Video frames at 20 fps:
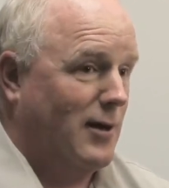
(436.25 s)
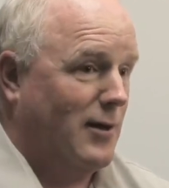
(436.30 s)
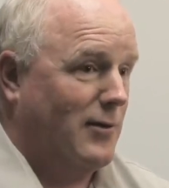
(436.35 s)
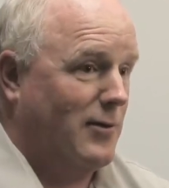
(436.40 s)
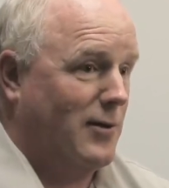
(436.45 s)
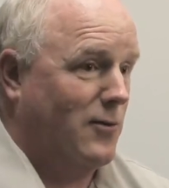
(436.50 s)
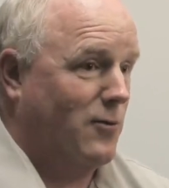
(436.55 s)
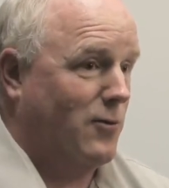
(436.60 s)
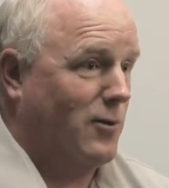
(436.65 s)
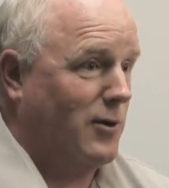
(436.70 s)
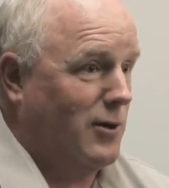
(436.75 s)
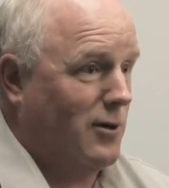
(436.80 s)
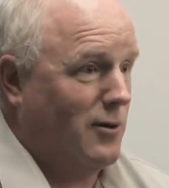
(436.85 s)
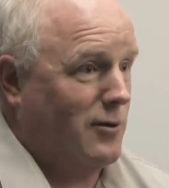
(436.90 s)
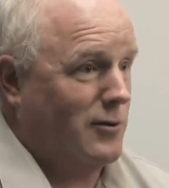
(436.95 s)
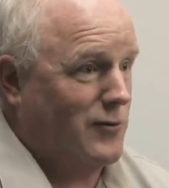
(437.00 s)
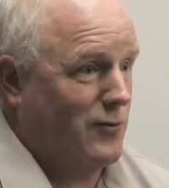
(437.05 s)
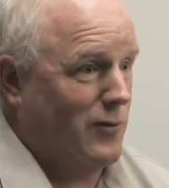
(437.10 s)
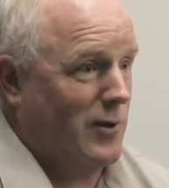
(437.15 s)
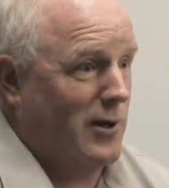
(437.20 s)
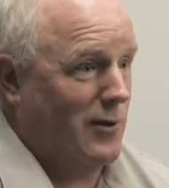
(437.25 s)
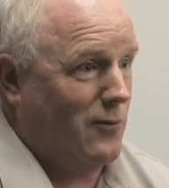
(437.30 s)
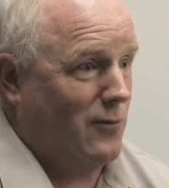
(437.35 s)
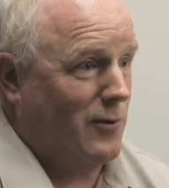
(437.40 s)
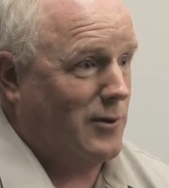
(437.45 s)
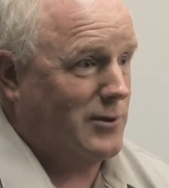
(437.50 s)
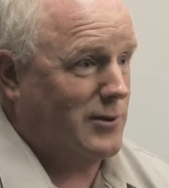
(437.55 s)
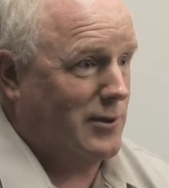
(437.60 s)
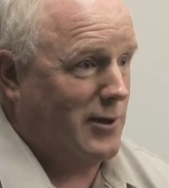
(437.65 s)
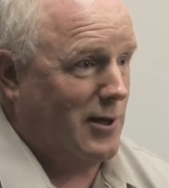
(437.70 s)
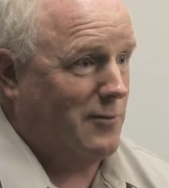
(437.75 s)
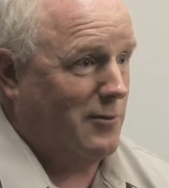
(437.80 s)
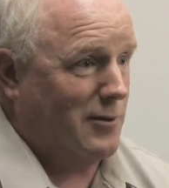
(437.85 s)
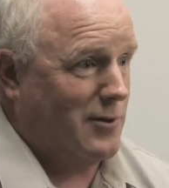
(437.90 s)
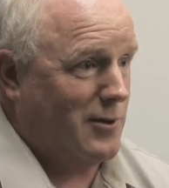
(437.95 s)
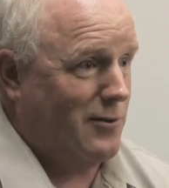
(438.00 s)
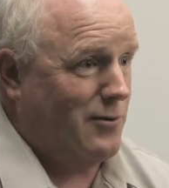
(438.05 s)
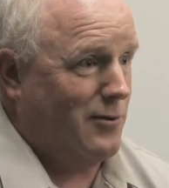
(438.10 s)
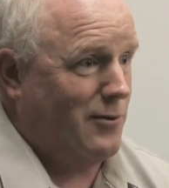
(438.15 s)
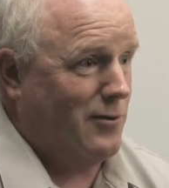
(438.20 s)
There were years when I wasn't able
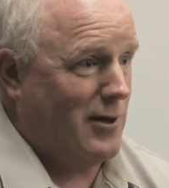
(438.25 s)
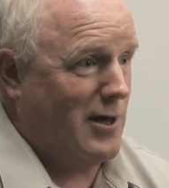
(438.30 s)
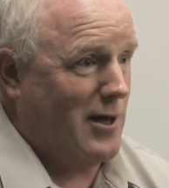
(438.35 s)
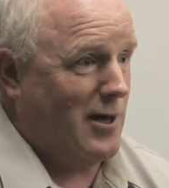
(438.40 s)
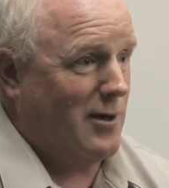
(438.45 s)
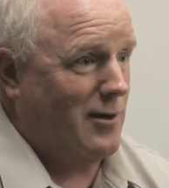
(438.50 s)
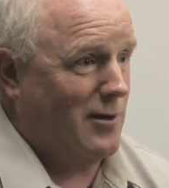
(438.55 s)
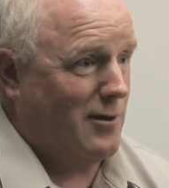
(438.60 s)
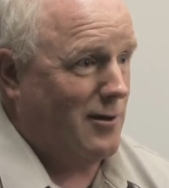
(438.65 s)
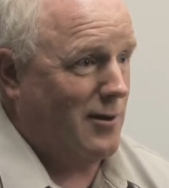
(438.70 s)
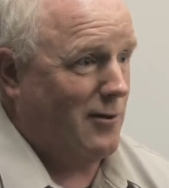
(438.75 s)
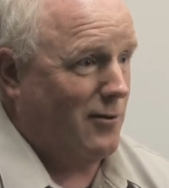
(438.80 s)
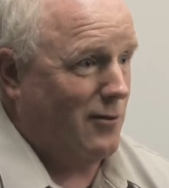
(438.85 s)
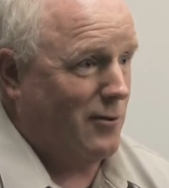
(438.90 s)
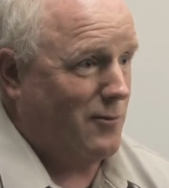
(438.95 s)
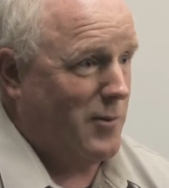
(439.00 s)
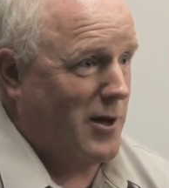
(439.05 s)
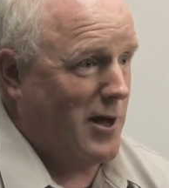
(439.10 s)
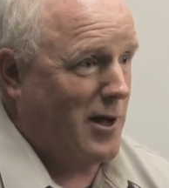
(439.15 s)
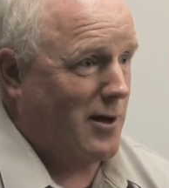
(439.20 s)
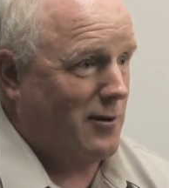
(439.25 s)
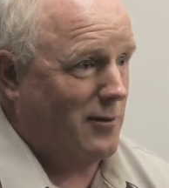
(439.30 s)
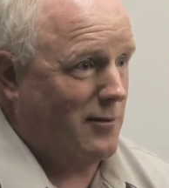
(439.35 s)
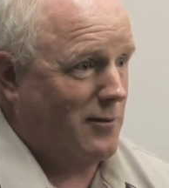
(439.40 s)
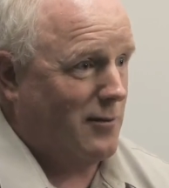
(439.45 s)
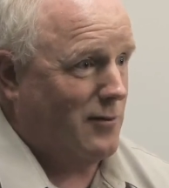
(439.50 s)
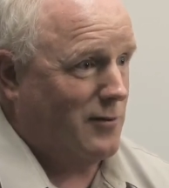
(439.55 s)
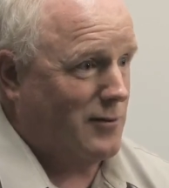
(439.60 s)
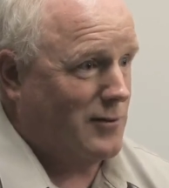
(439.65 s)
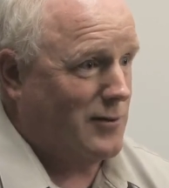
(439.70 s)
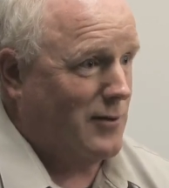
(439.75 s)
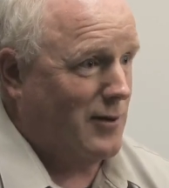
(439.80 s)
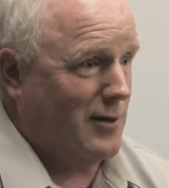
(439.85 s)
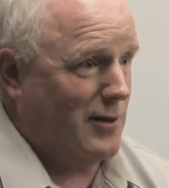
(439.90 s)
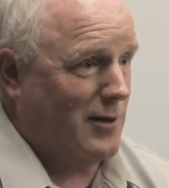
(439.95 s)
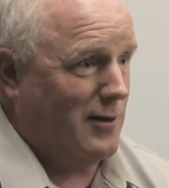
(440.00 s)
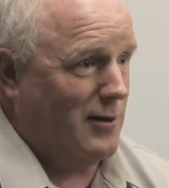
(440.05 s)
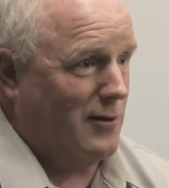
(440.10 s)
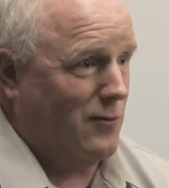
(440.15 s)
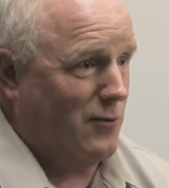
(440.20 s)
to do that, and I look back at those
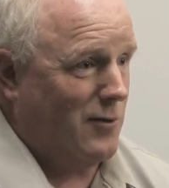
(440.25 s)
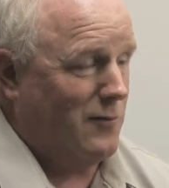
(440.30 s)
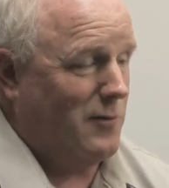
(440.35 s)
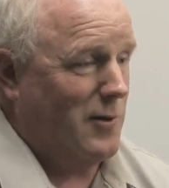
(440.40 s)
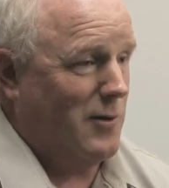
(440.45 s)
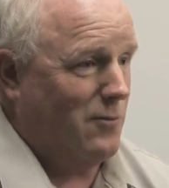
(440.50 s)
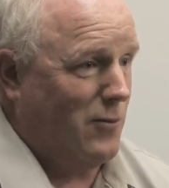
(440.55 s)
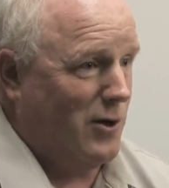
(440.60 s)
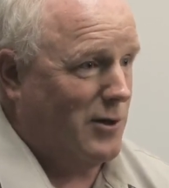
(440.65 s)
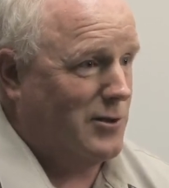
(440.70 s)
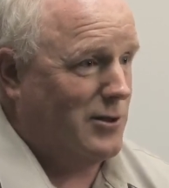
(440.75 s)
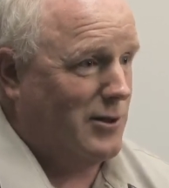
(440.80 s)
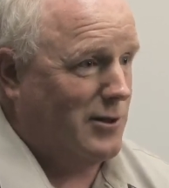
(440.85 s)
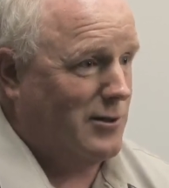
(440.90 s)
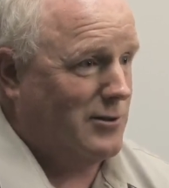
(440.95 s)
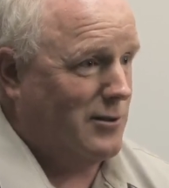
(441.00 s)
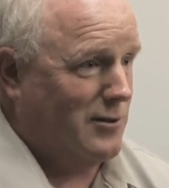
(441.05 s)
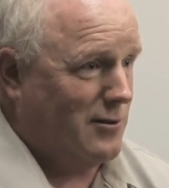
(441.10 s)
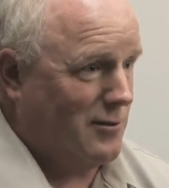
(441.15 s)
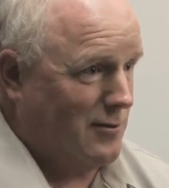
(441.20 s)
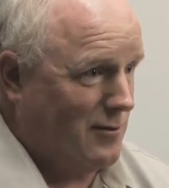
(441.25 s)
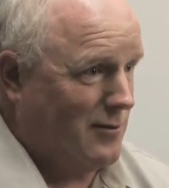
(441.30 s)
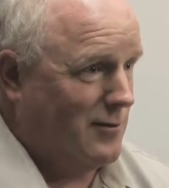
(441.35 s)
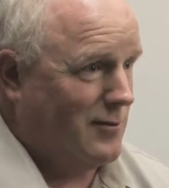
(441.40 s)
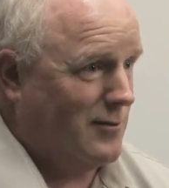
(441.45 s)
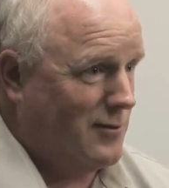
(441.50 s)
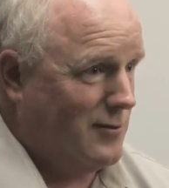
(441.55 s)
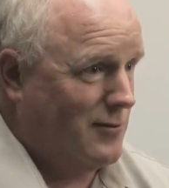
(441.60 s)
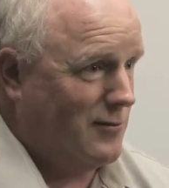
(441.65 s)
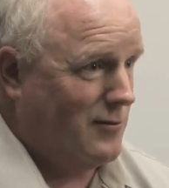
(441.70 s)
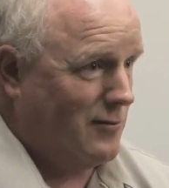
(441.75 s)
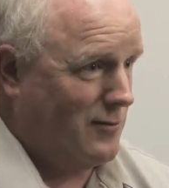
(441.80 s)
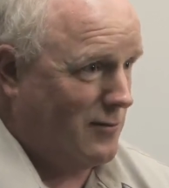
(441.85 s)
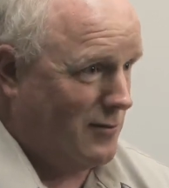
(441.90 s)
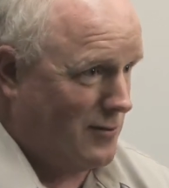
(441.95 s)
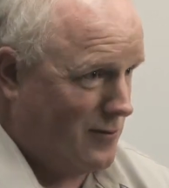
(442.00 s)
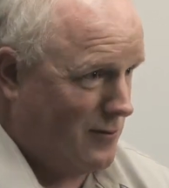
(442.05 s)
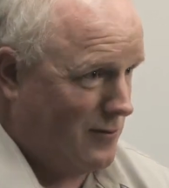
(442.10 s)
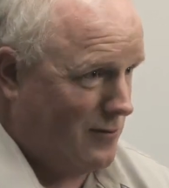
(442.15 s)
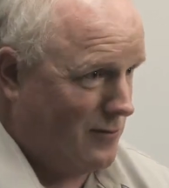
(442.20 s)
thinking it would have been much easier to
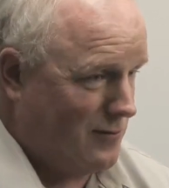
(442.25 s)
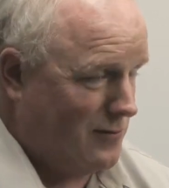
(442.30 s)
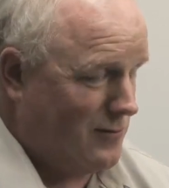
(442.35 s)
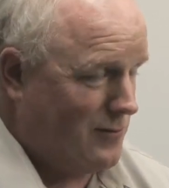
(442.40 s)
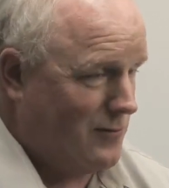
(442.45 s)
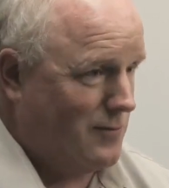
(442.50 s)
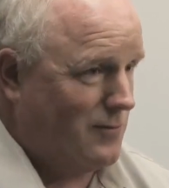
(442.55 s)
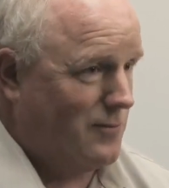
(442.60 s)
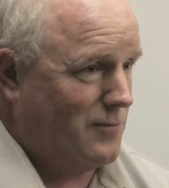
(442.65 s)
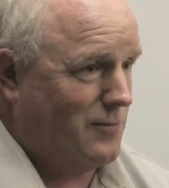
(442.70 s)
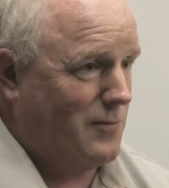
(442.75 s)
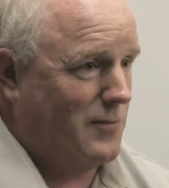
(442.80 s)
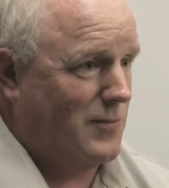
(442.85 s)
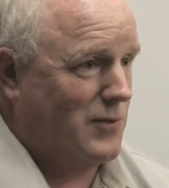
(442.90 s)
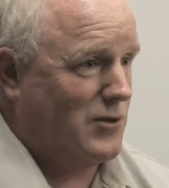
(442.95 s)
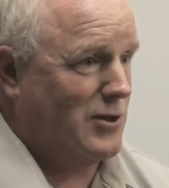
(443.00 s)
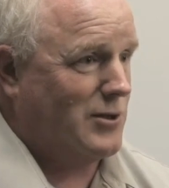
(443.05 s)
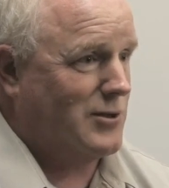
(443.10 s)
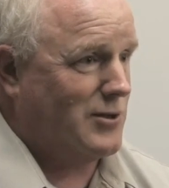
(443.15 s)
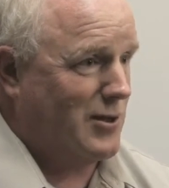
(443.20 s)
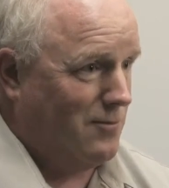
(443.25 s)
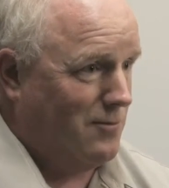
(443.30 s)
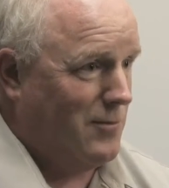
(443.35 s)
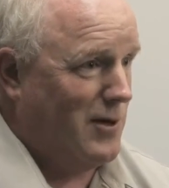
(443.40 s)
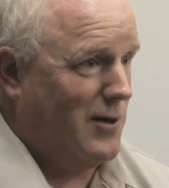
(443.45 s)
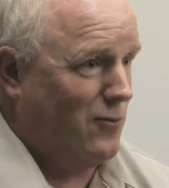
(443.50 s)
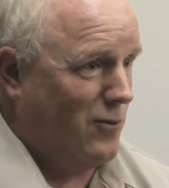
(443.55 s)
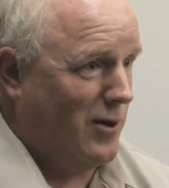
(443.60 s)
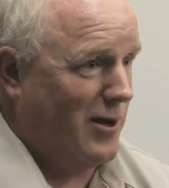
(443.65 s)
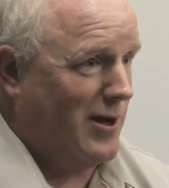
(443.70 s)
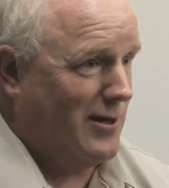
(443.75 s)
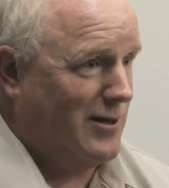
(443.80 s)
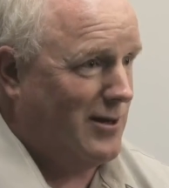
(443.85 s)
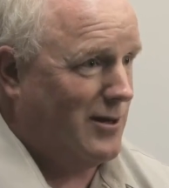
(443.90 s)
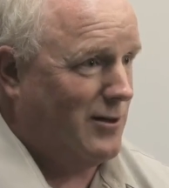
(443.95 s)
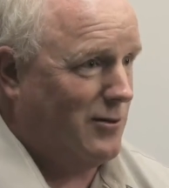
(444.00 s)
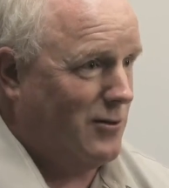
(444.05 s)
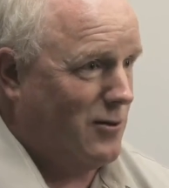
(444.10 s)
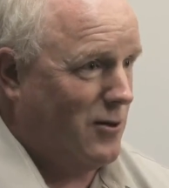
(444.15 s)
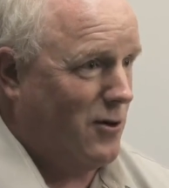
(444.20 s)
just admit what I
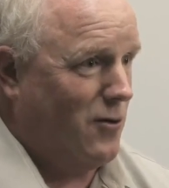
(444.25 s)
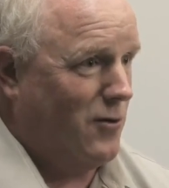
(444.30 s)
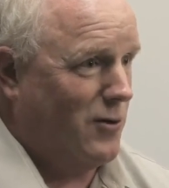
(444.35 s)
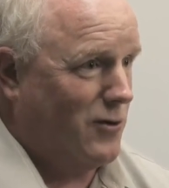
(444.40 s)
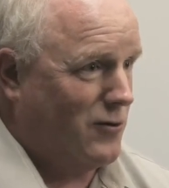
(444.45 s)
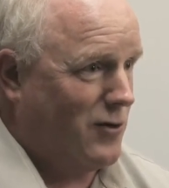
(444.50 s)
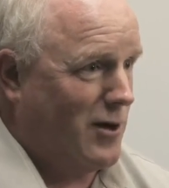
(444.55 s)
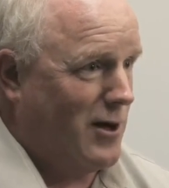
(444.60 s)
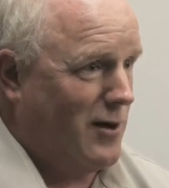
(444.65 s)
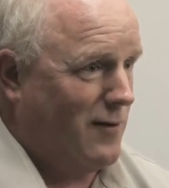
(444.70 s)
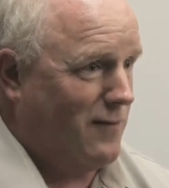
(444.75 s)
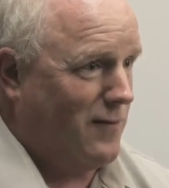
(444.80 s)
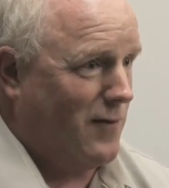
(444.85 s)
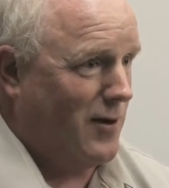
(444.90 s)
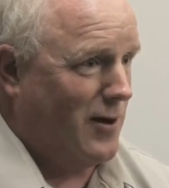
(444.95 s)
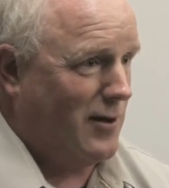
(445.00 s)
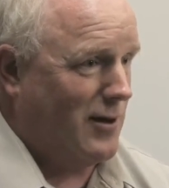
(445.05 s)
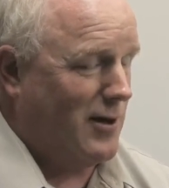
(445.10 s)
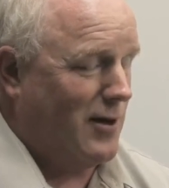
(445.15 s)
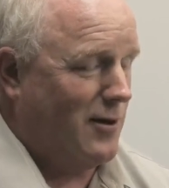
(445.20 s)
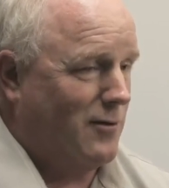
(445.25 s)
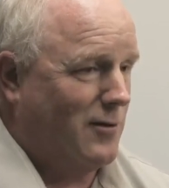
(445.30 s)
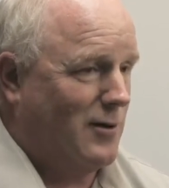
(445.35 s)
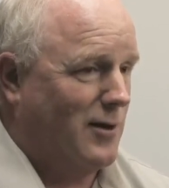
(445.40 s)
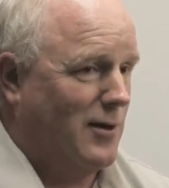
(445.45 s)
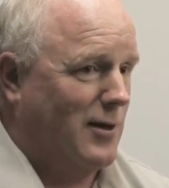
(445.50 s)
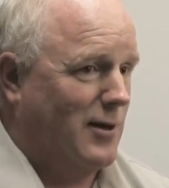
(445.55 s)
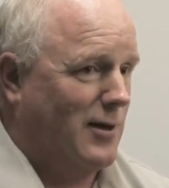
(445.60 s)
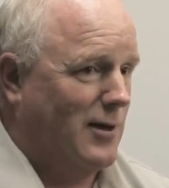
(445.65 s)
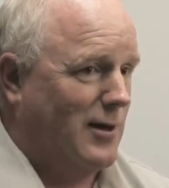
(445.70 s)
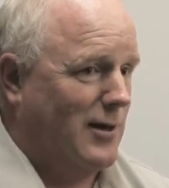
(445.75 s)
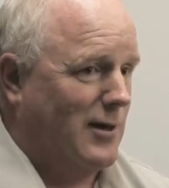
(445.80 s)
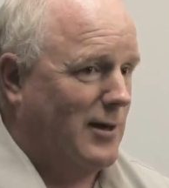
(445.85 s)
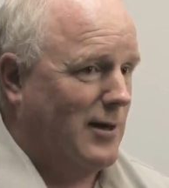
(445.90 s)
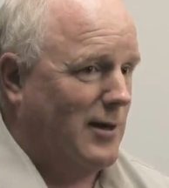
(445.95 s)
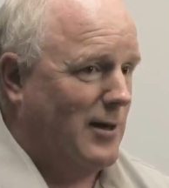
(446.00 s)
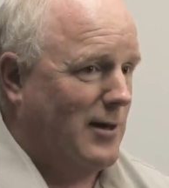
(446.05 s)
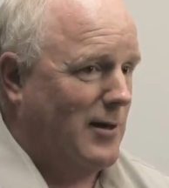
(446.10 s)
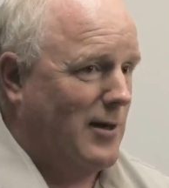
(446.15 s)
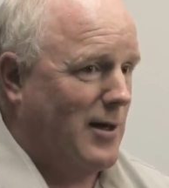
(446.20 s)
didn't know and try to find out.
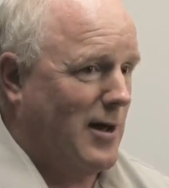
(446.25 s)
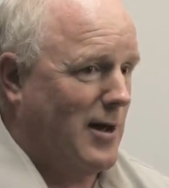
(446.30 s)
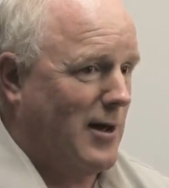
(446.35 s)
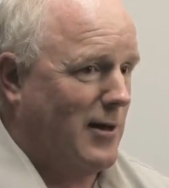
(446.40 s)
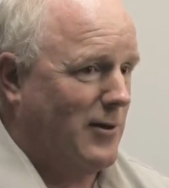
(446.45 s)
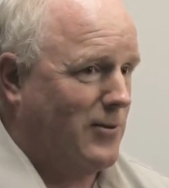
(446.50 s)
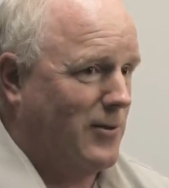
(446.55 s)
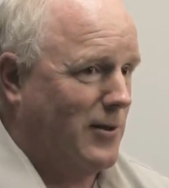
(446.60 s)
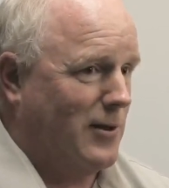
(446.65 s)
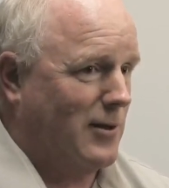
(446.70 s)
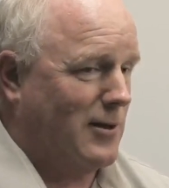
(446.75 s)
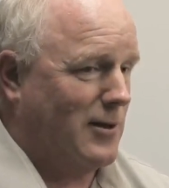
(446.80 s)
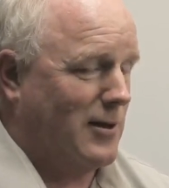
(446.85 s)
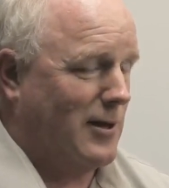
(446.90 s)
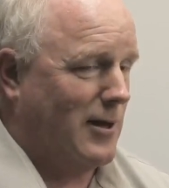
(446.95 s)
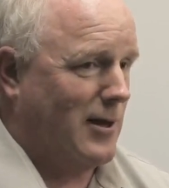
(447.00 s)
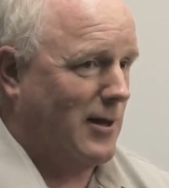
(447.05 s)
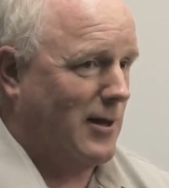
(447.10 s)
I think